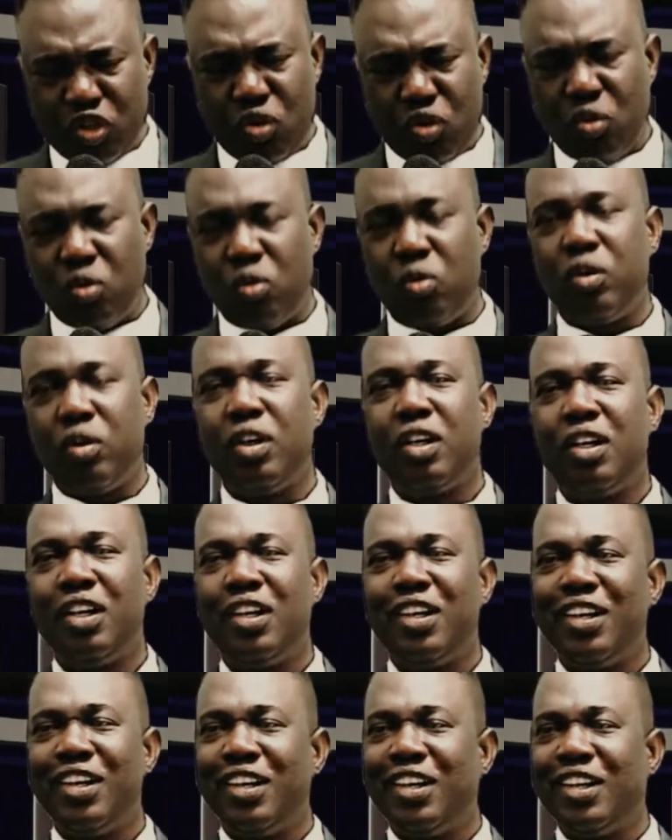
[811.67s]
you
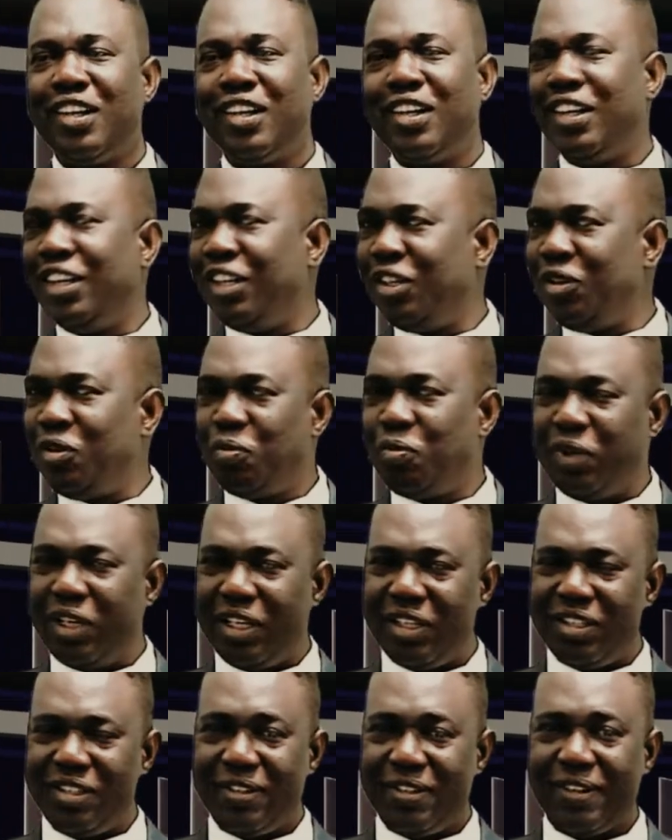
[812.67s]
a new
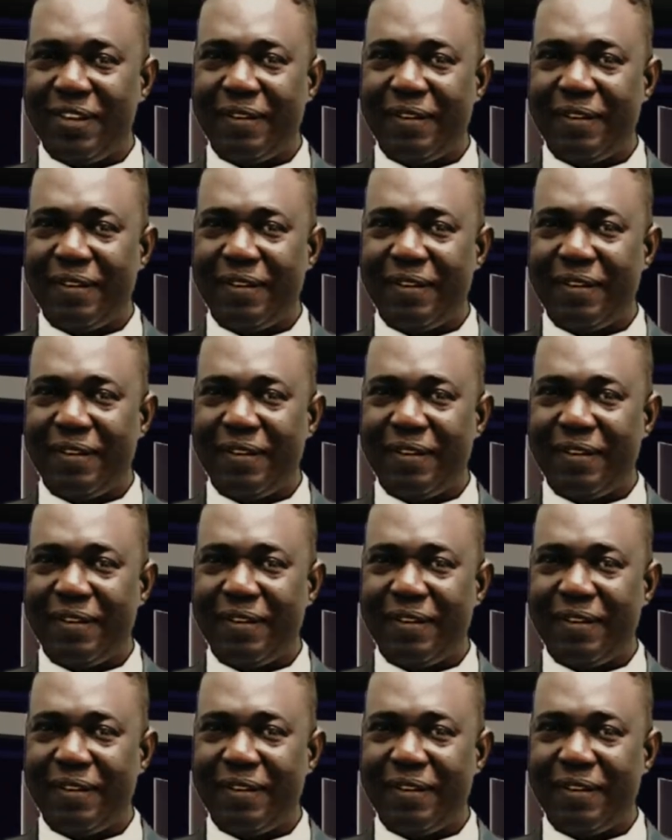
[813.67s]
place.